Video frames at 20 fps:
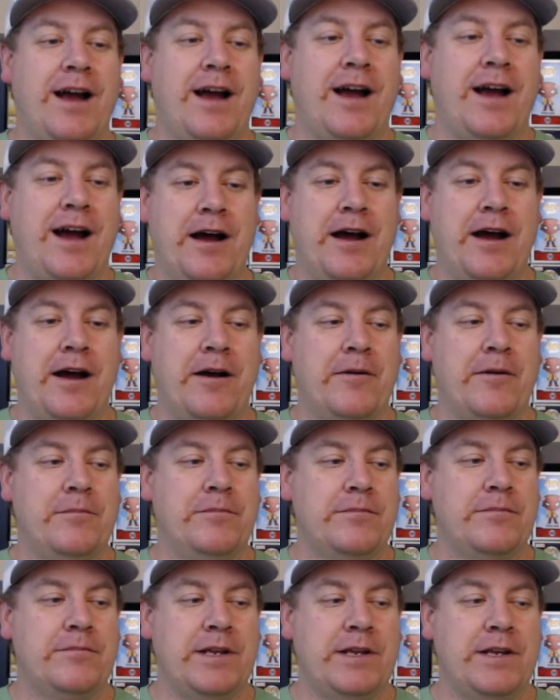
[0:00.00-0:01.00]

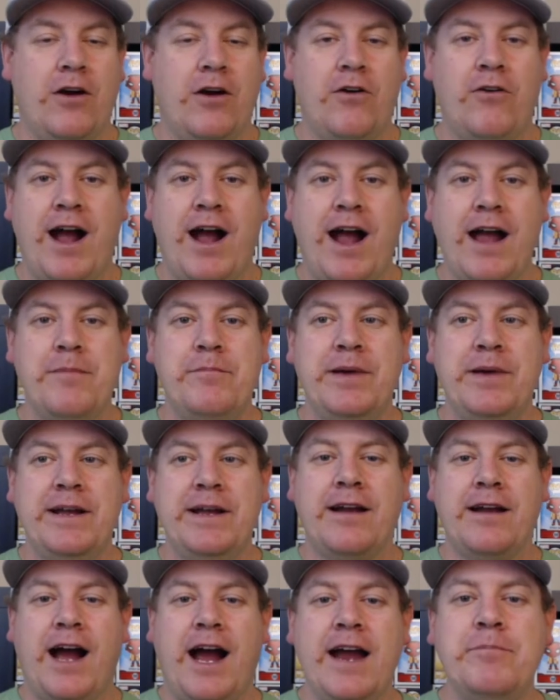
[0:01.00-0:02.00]
I'd
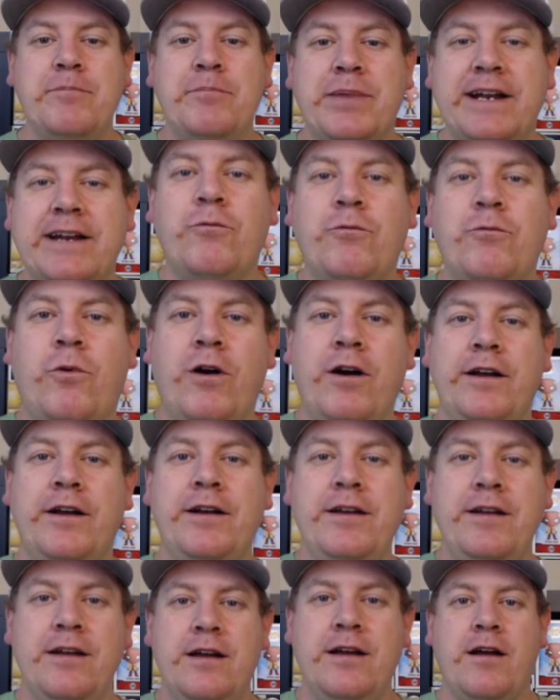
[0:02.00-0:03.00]
been in
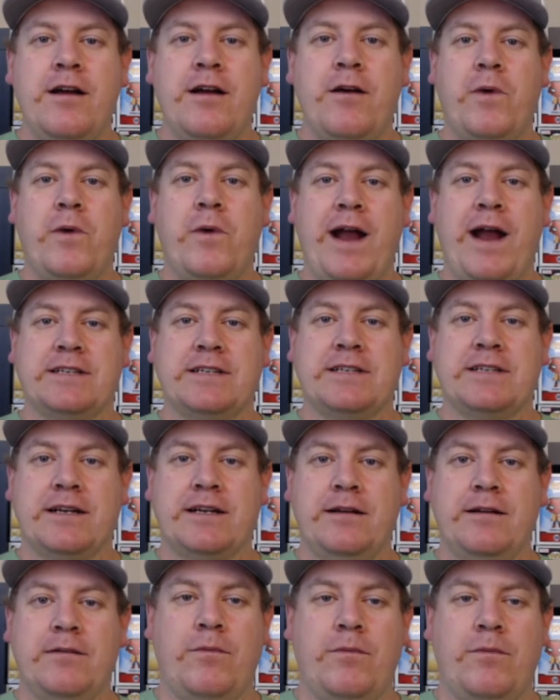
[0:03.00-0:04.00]
one. When I
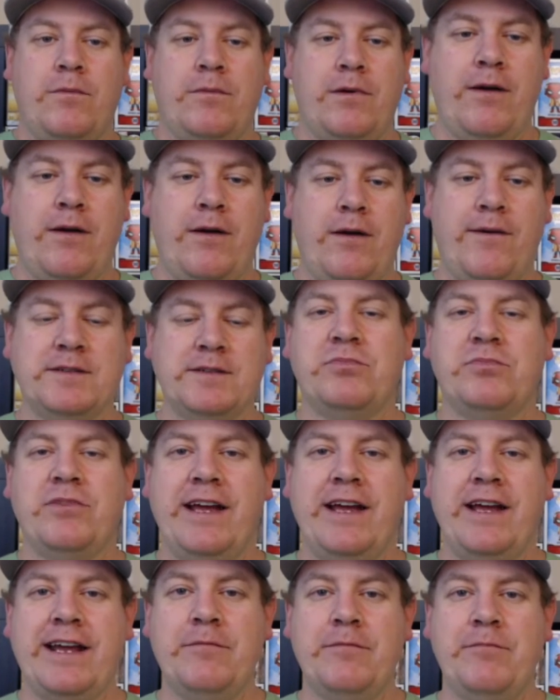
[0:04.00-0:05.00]
was
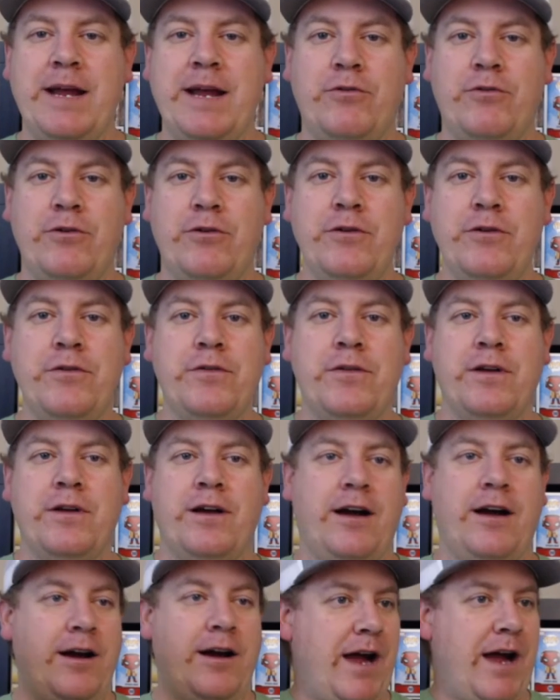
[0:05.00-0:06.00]
playing in Babe Ruth,
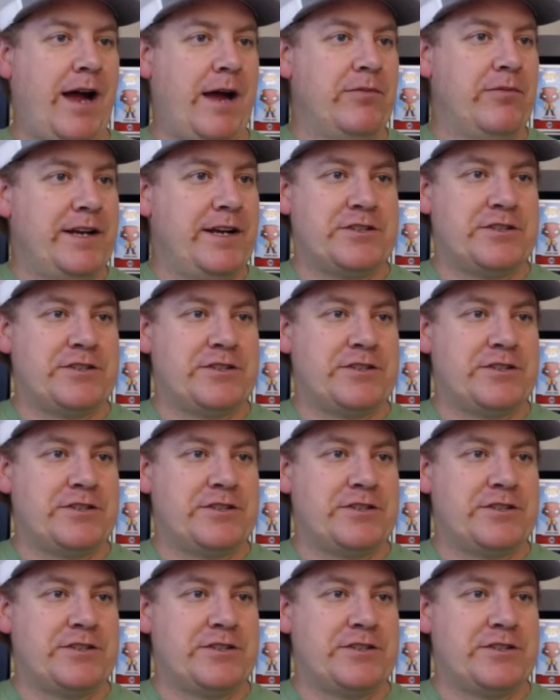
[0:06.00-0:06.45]
I played